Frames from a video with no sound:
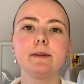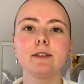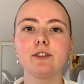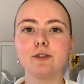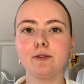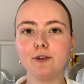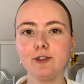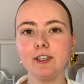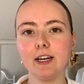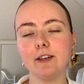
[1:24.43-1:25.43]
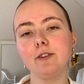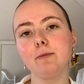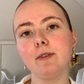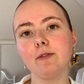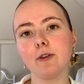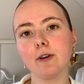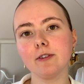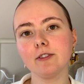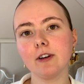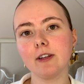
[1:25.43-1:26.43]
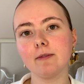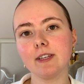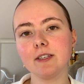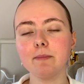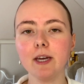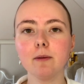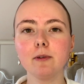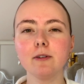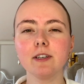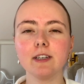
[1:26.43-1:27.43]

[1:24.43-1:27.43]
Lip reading: So the first thing I do before starting with this makeup look is